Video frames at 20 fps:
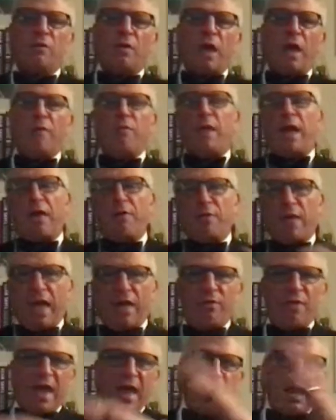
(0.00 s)
and
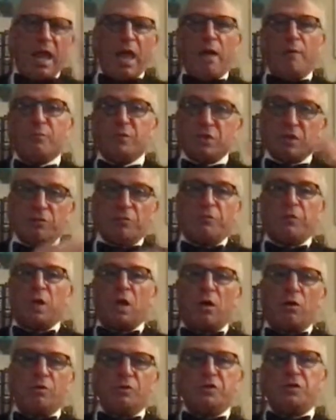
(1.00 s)
that ebbs and
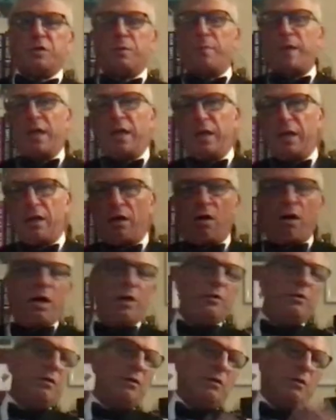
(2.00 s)
flows depending
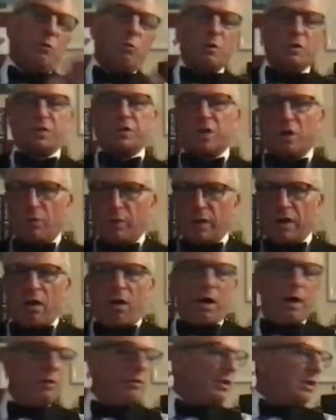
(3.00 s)
on what's going
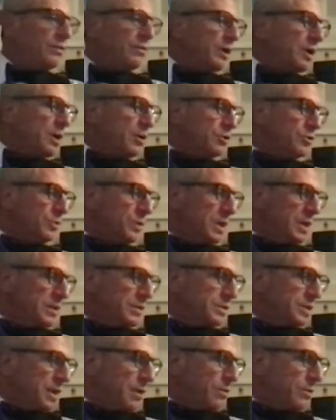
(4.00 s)
on in the country, et
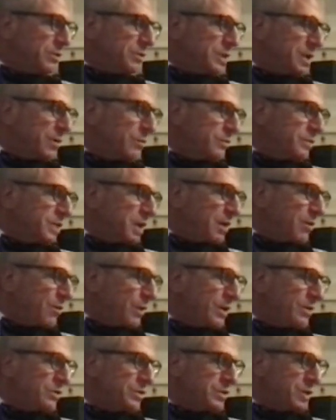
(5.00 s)
cetera, et cetera, et
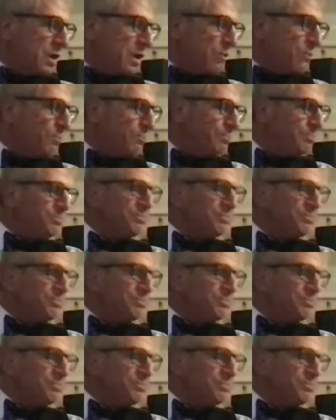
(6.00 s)
cetera. So